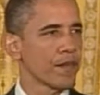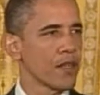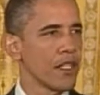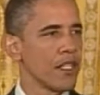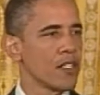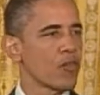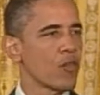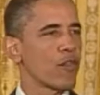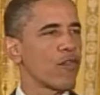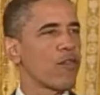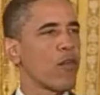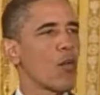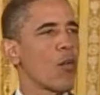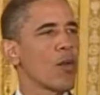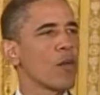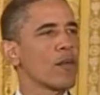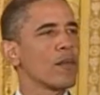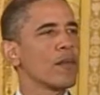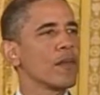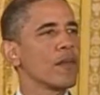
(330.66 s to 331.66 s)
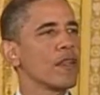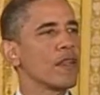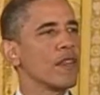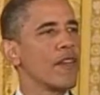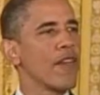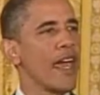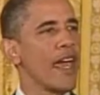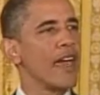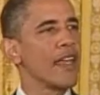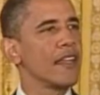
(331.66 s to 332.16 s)
It's reform
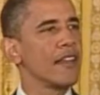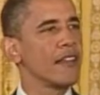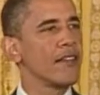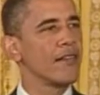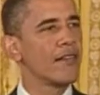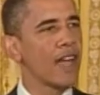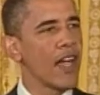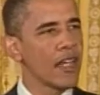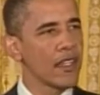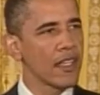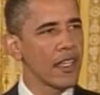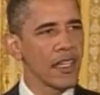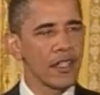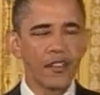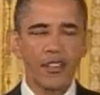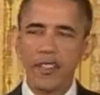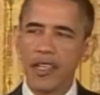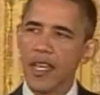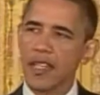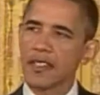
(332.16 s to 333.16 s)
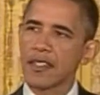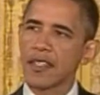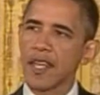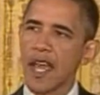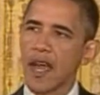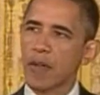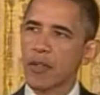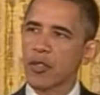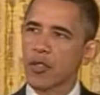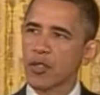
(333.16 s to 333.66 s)
that finally extends the
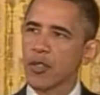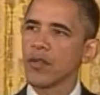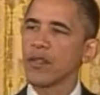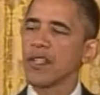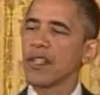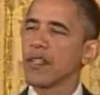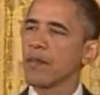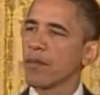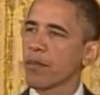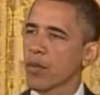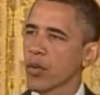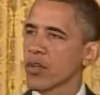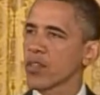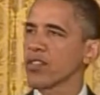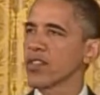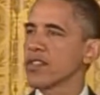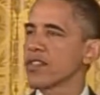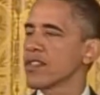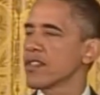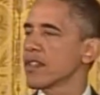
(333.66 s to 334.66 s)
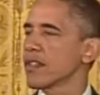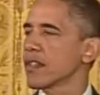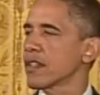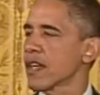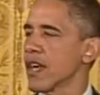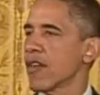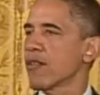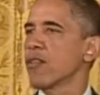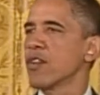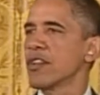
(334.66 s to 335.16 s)
opportunity to purchase
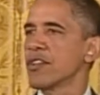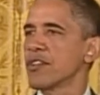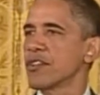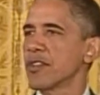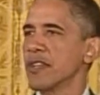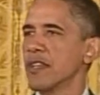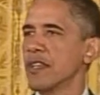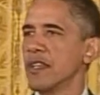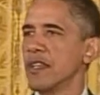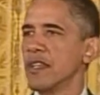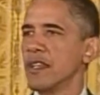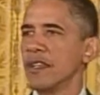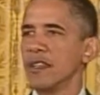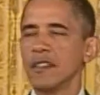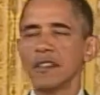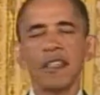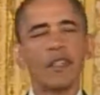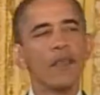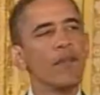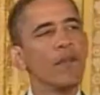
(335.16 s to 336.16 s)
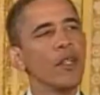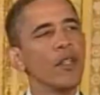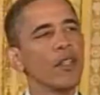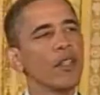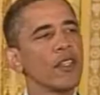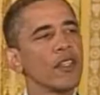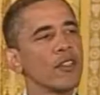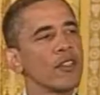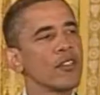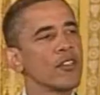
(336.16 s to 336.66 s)
coverage to the
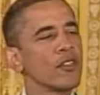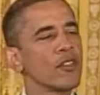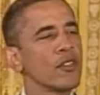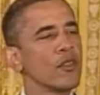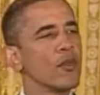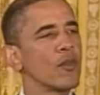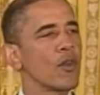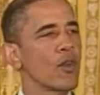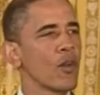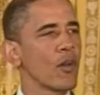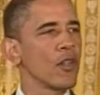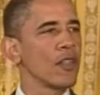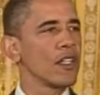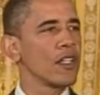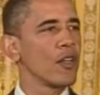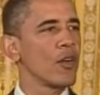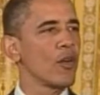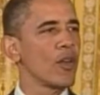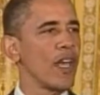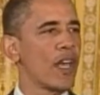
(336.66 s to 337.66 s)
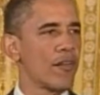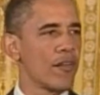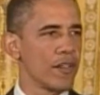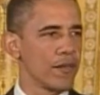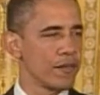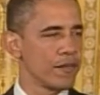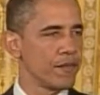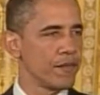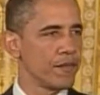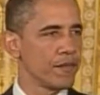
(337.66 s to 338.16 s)
millions who currently don't have
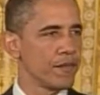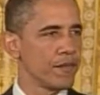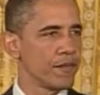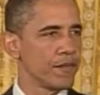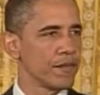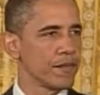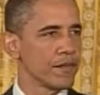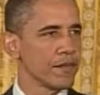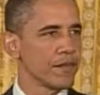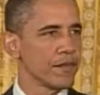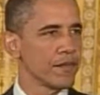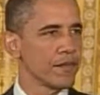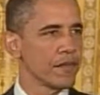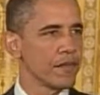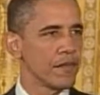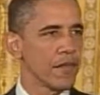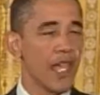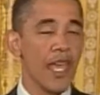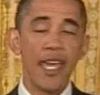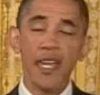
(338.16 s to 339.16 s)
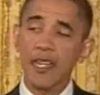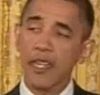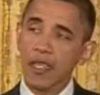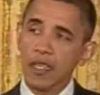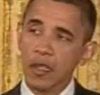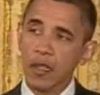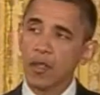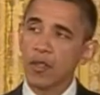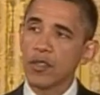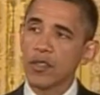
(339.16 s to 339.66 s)
it, and
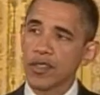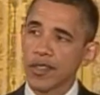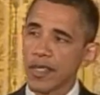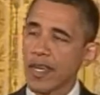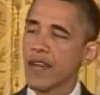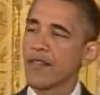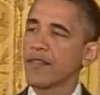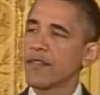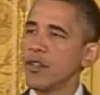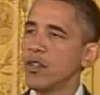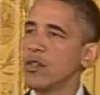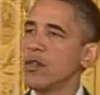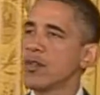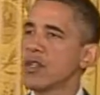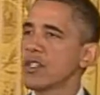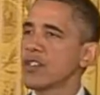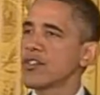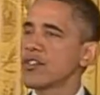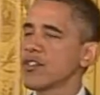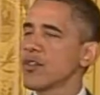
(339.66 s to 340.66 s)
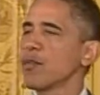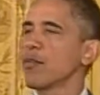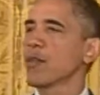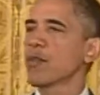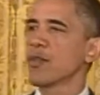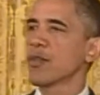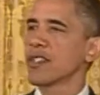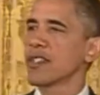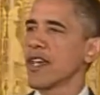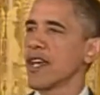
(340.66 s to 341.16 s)
includes tough new consumer
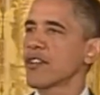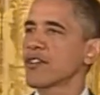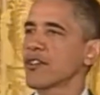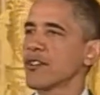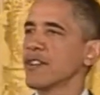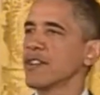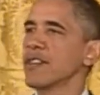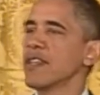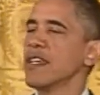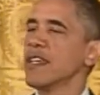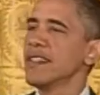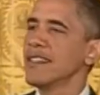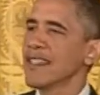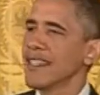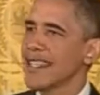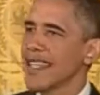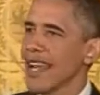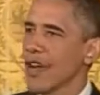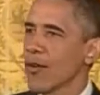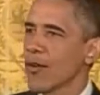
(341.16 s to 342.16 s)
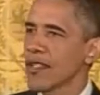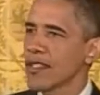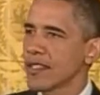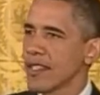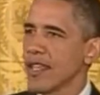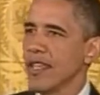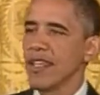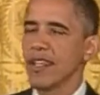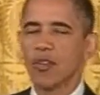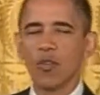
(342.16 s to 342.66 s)
protections to
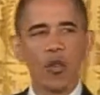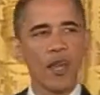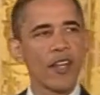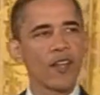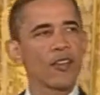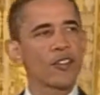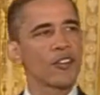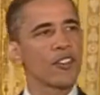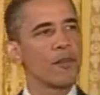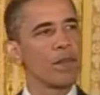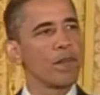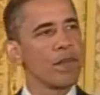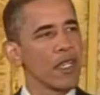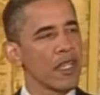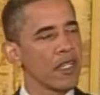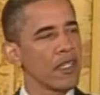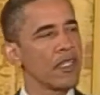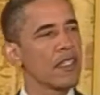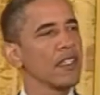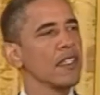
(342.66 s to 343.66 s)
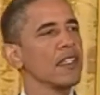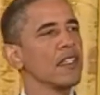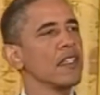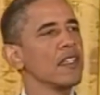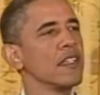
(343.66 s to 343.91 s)
guarantee greater stability,